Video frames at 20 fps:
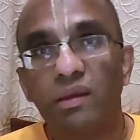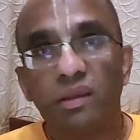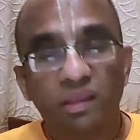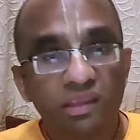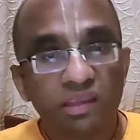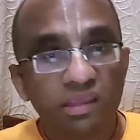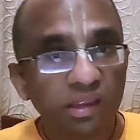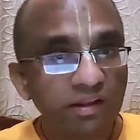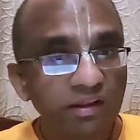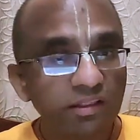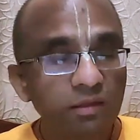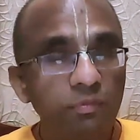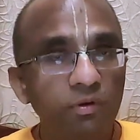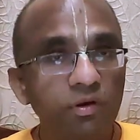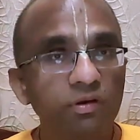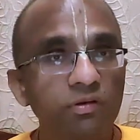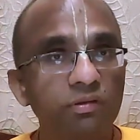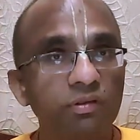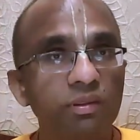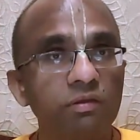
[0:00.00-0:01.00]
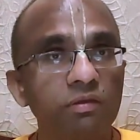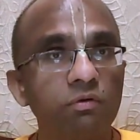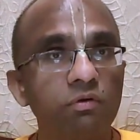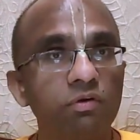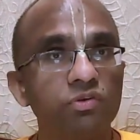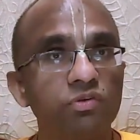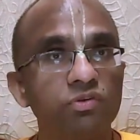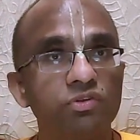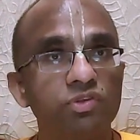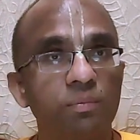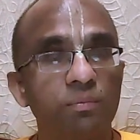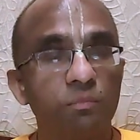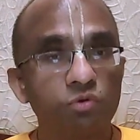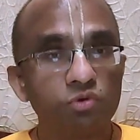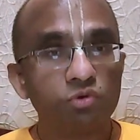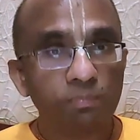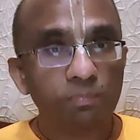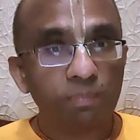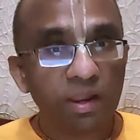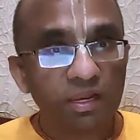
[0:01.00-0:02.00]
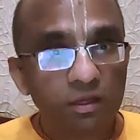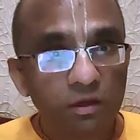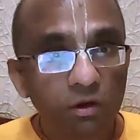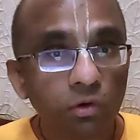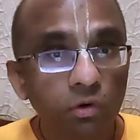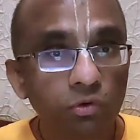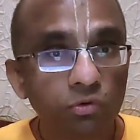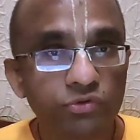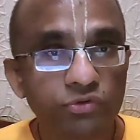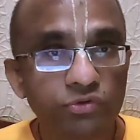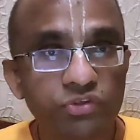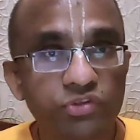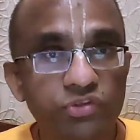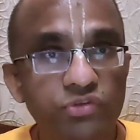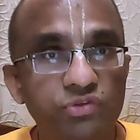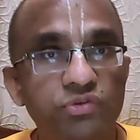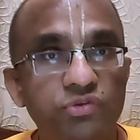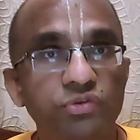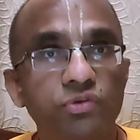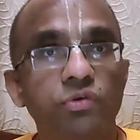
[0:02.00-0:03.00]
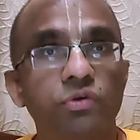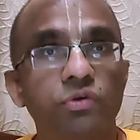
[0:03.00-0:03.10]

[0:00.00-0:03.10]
He, had the, he was the most bellicose